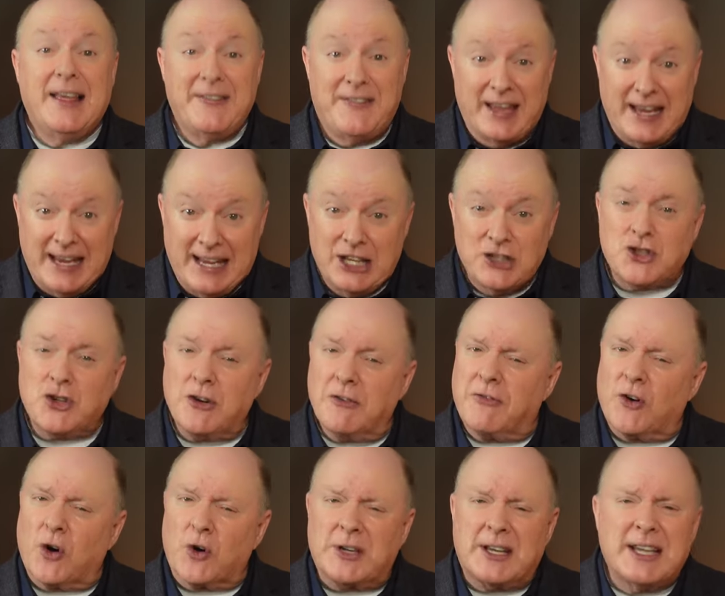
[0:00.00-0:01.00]
the
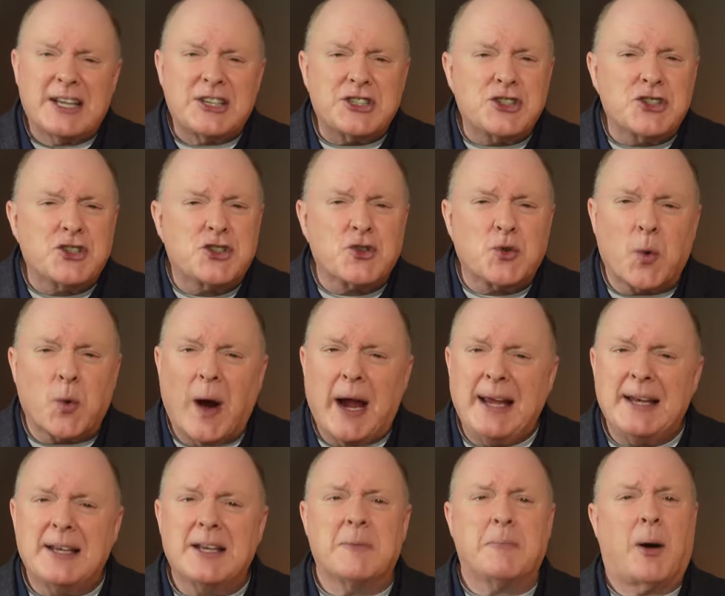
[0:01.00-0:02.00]
introvert gets
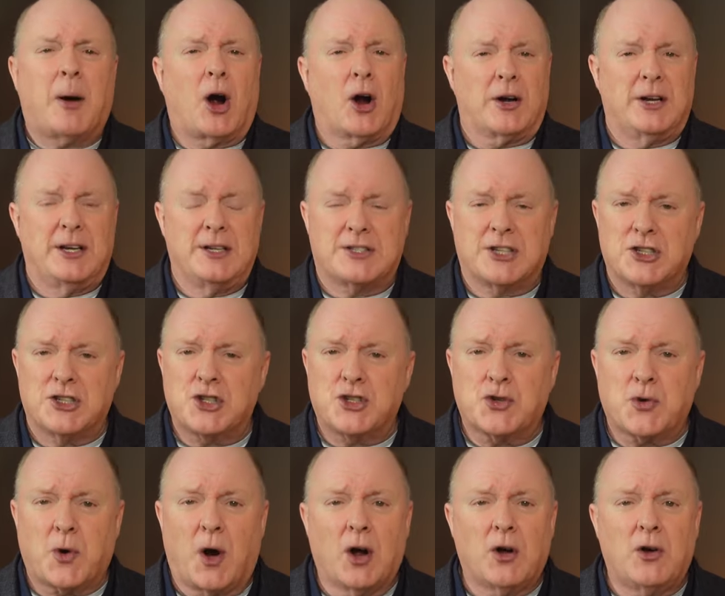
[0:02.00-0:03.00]
drained at parties and
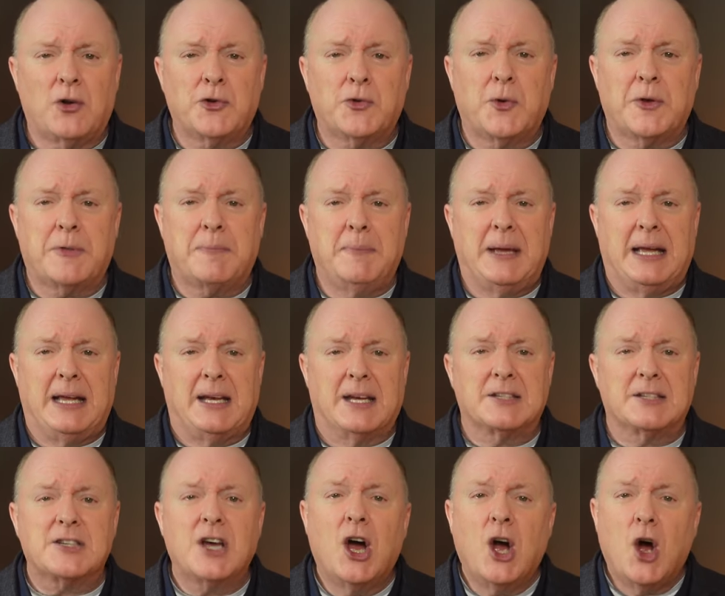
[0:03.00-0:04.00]
struggles with
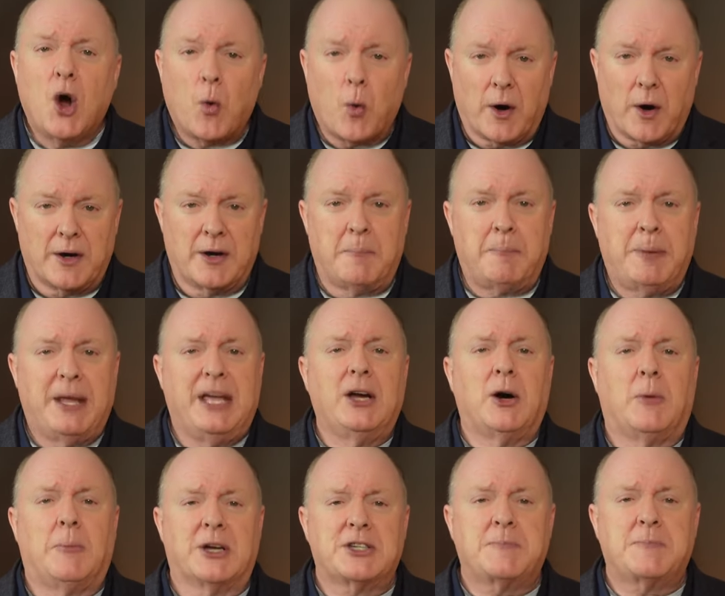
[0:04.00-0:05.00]
meetings where an
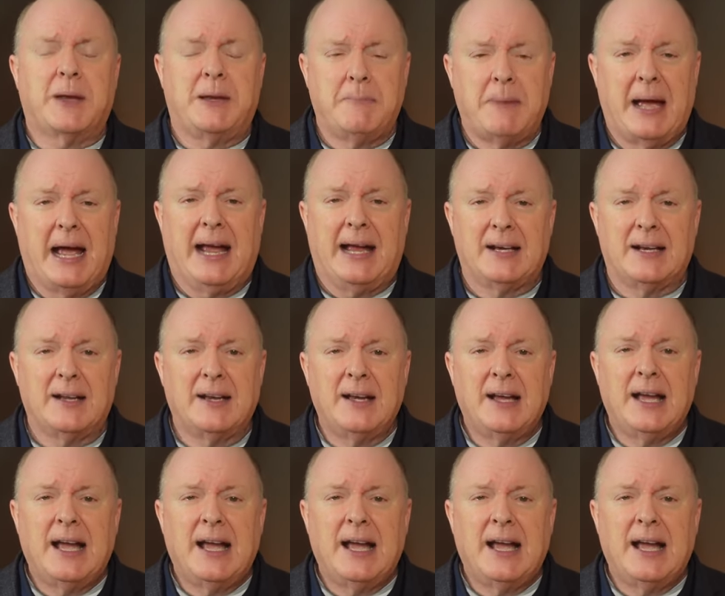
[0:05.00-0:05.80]
appeal must be made.